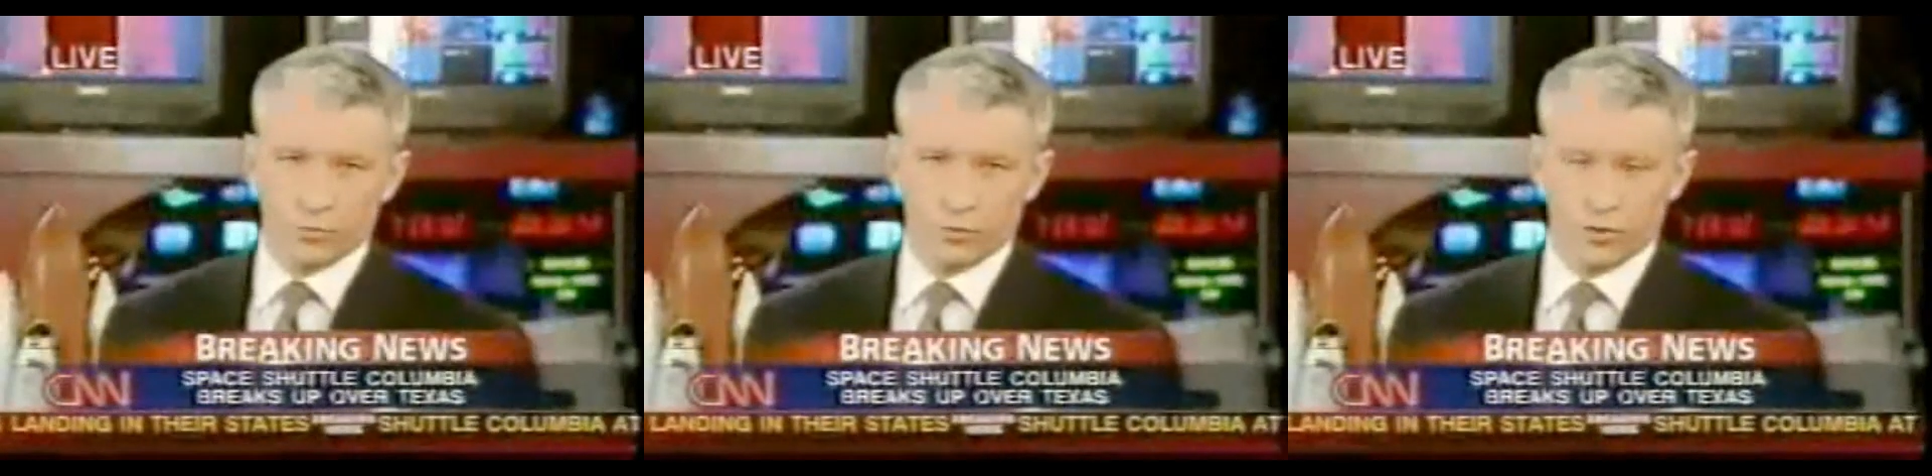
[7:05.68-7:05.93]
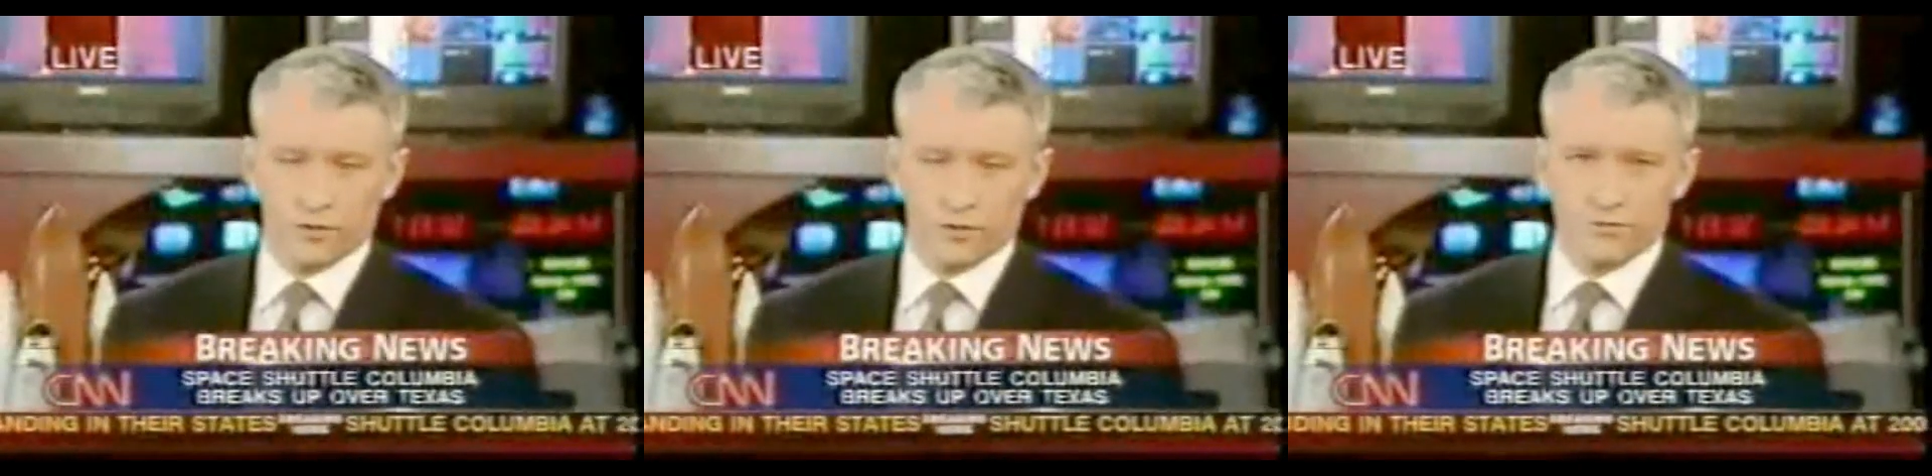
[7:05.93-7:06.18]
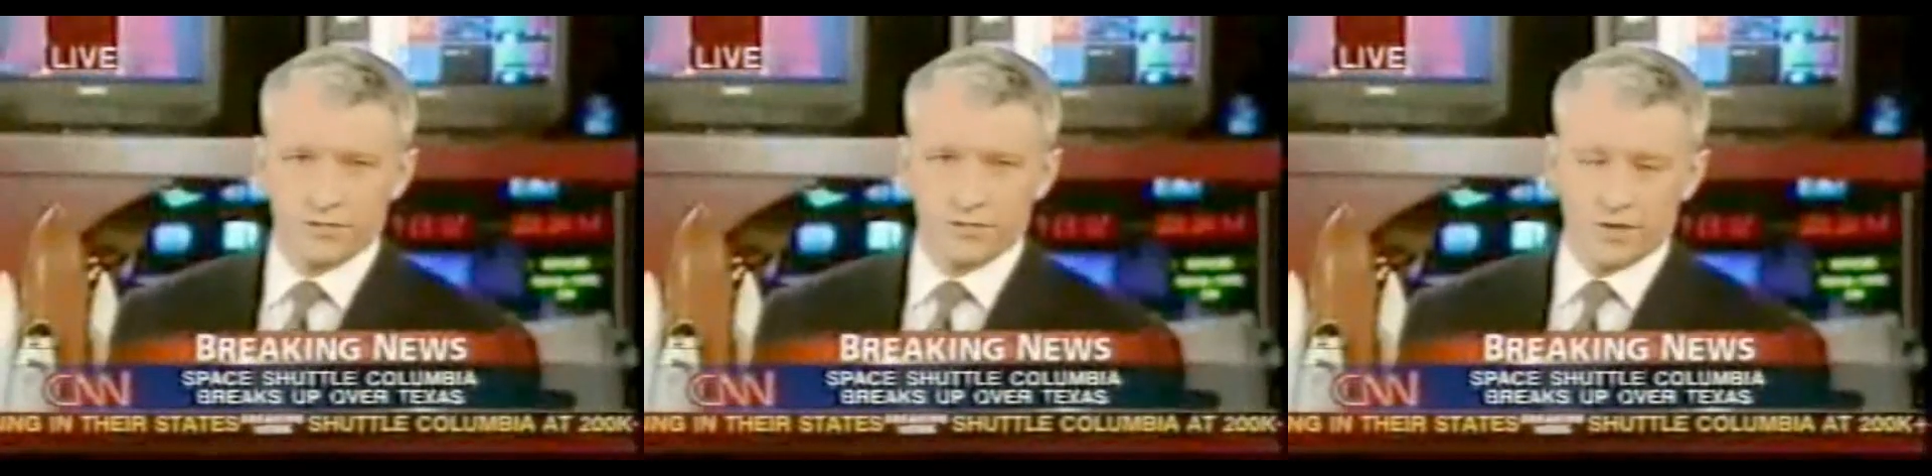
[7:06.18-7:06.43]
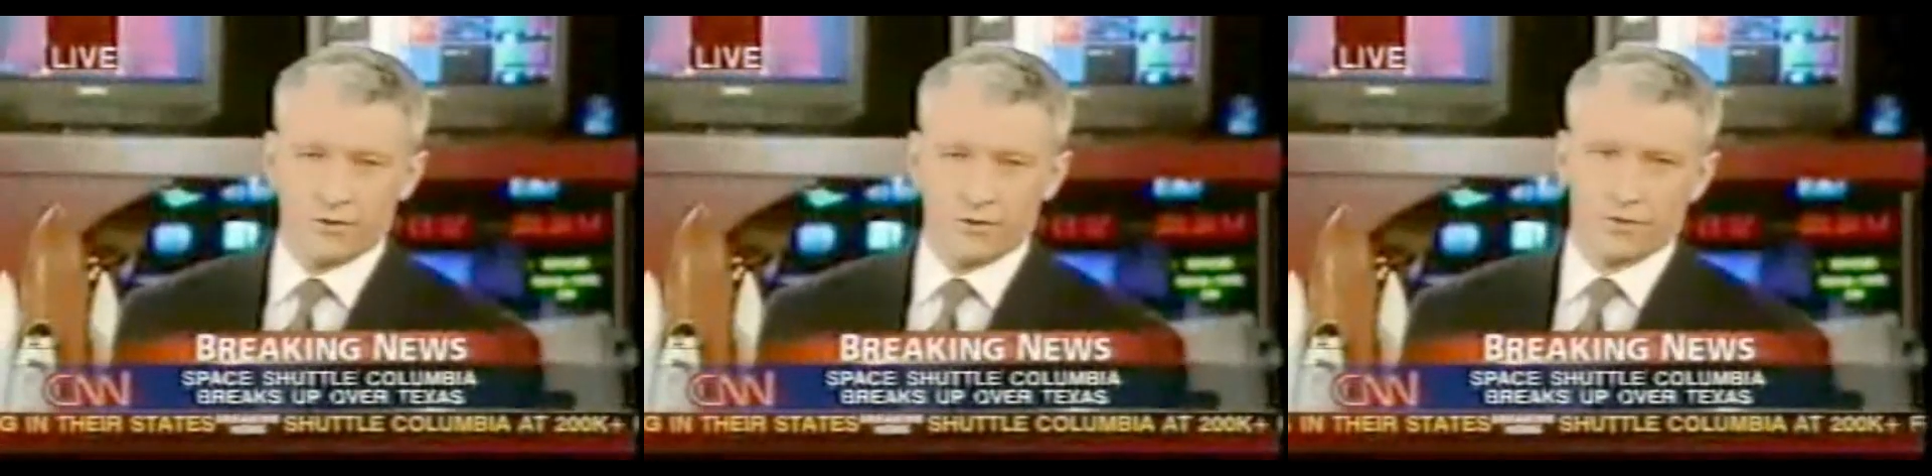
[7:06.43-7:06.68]
one of the
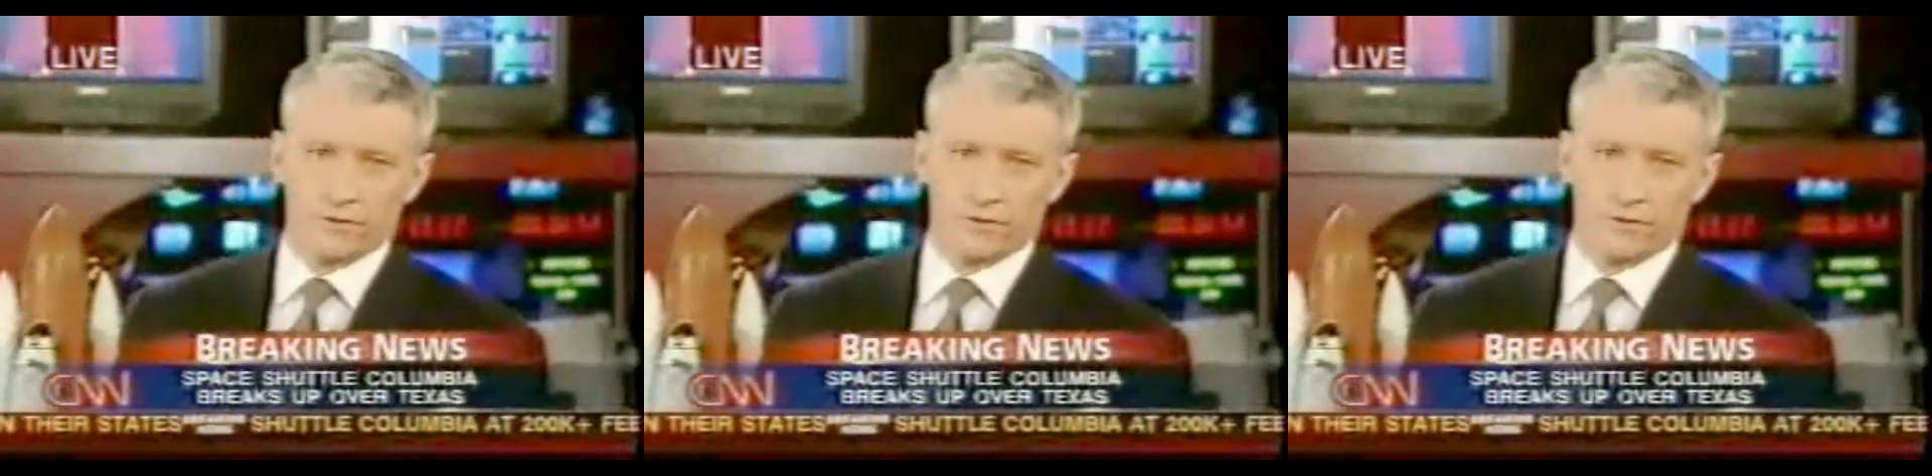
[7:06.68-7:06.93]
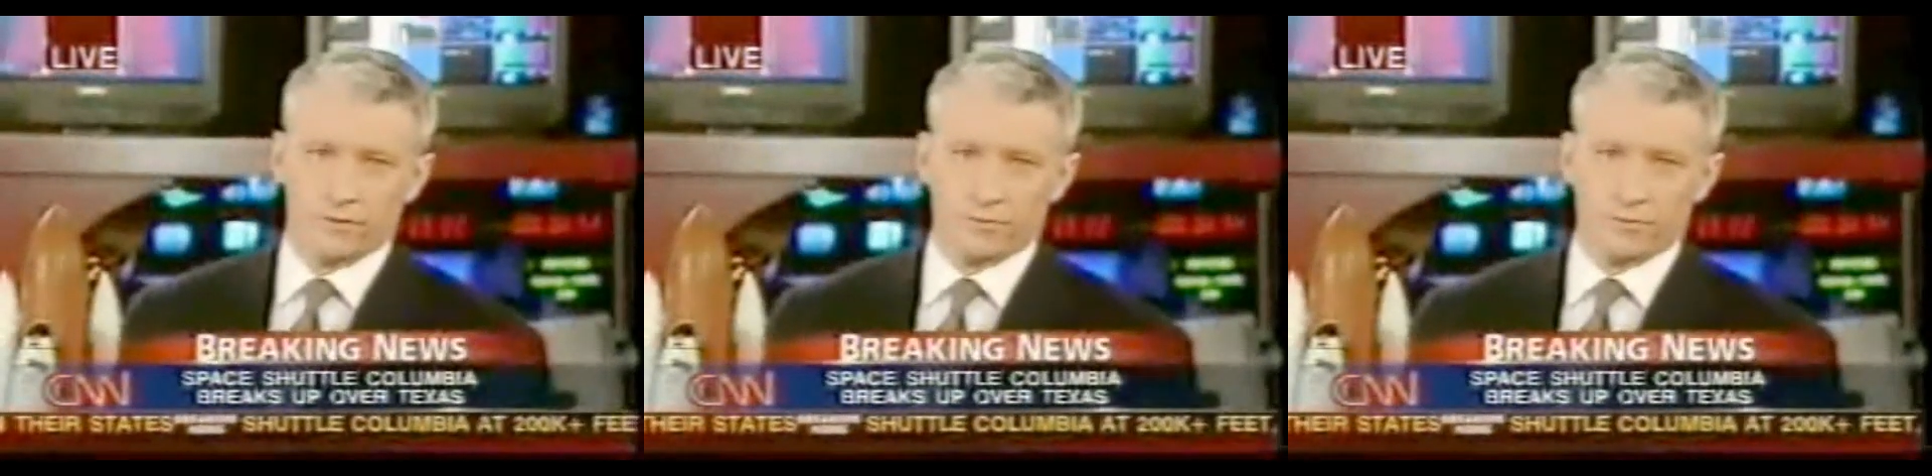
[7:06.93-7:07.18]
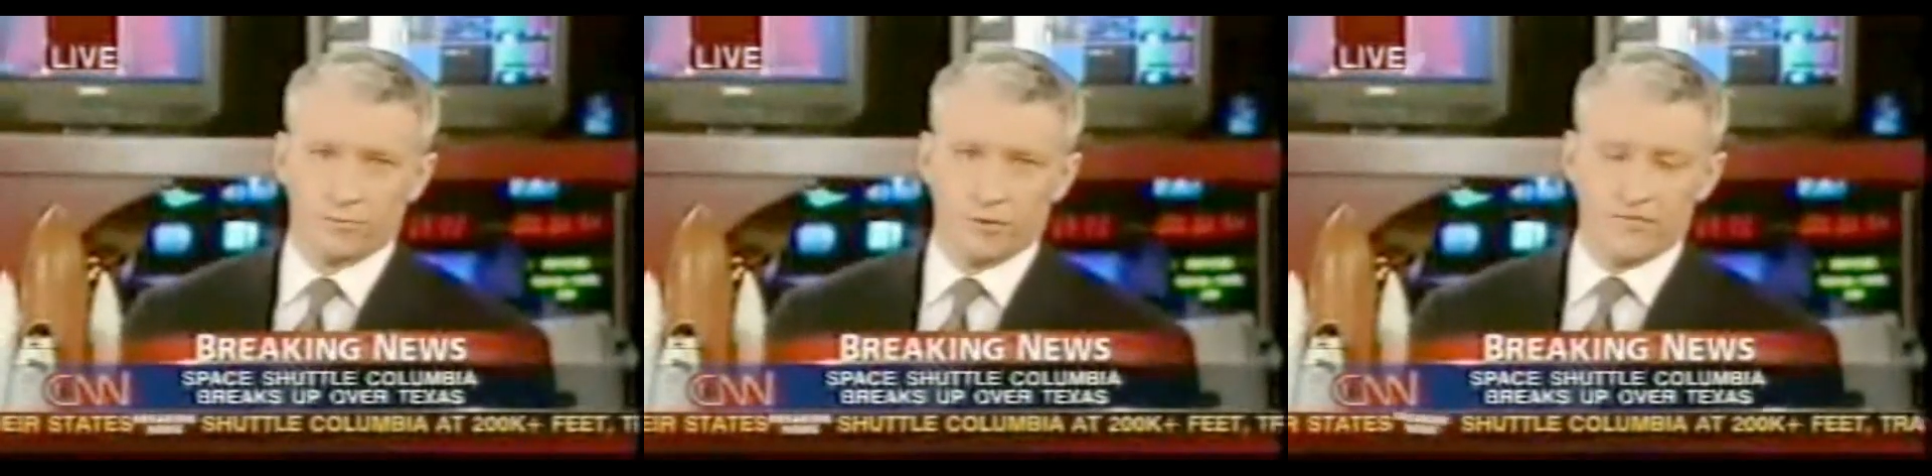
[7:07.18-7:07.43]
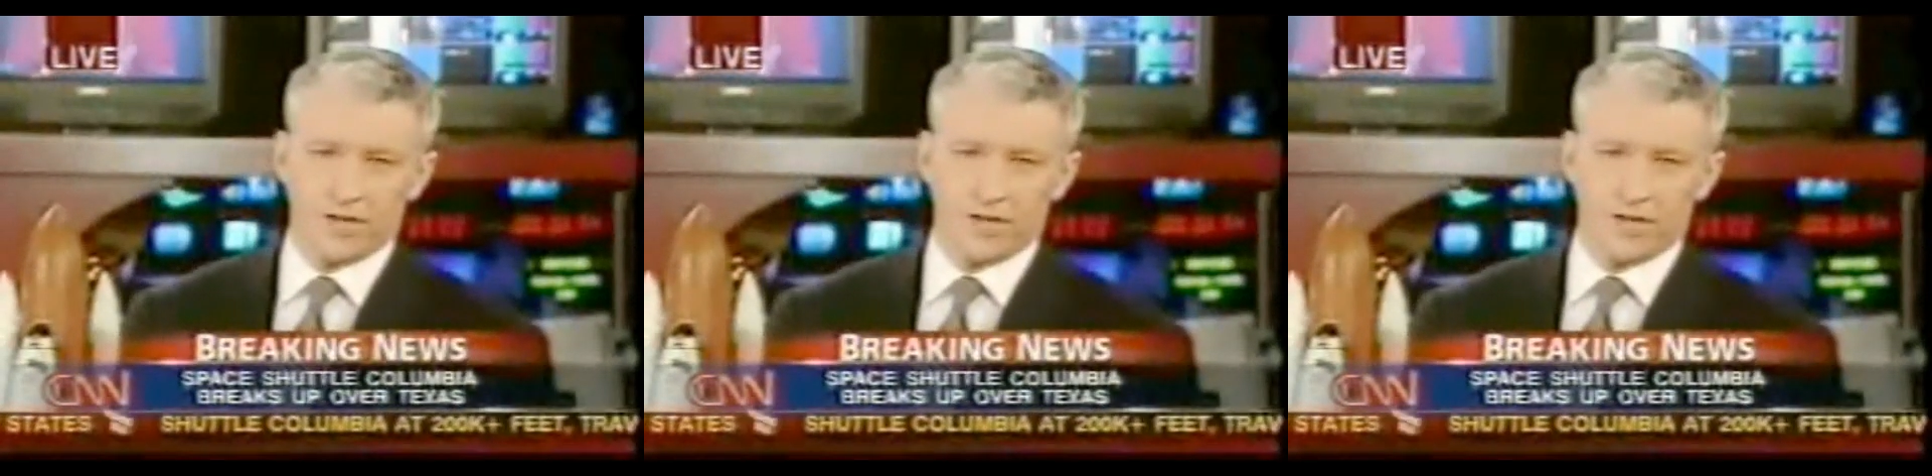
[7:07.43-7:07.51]
7 brave